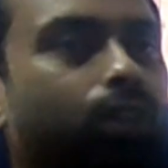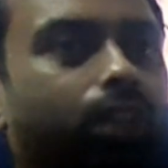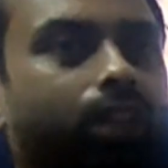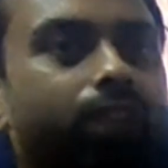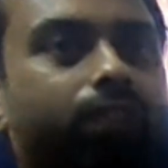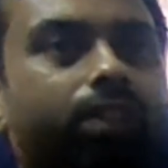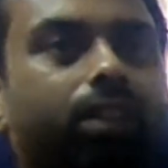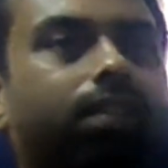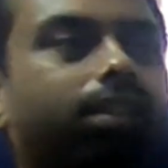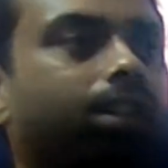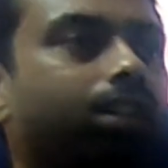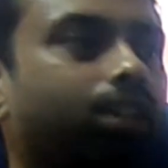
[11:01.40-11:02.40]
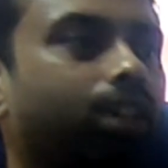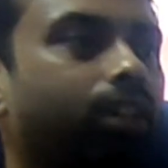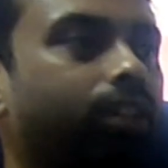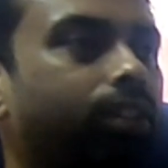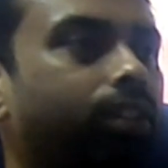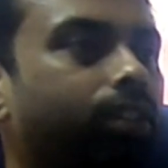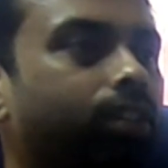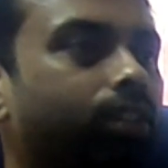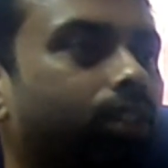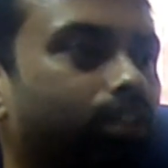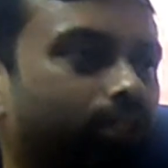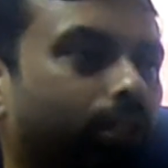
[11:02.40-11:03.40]
every 3 classes
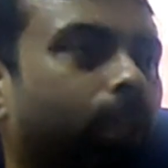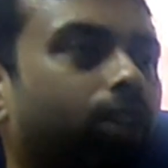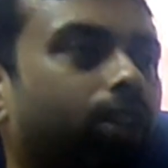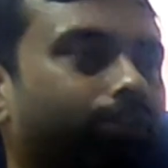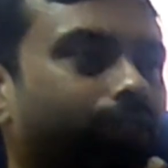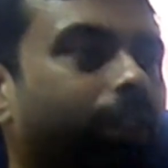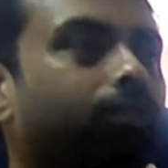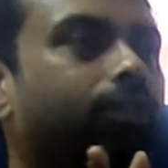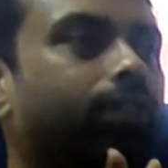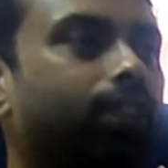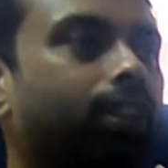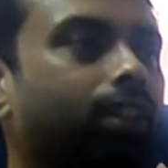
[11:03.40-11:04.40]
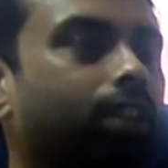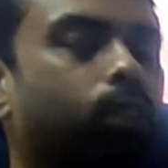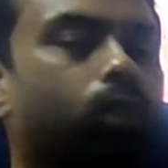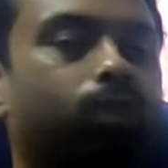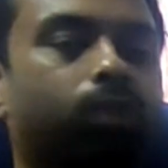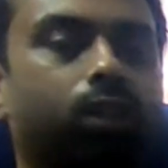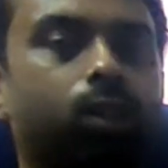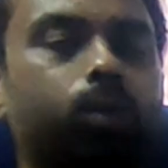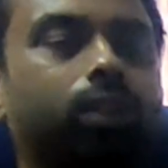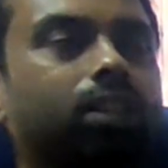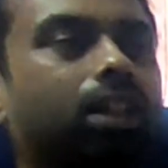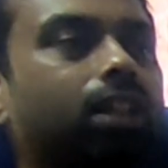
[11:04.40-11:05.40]
or every week, like what we do
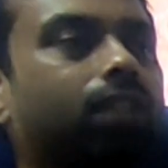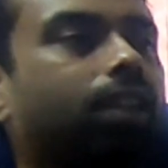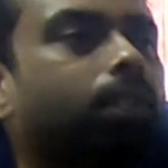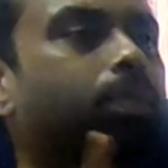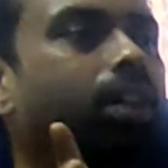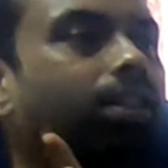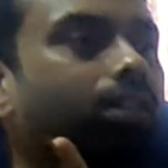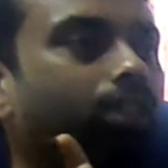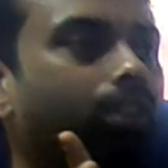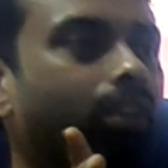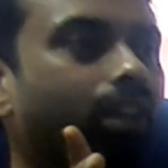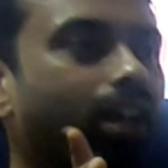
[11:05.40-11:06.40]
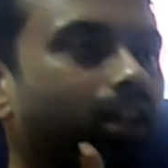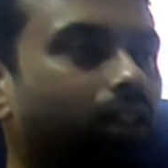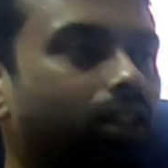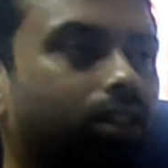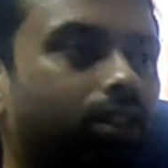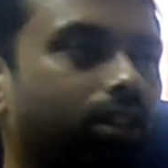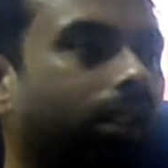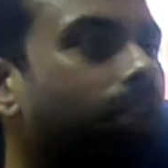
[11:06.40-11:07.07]
is like we maintain a tracking sheet.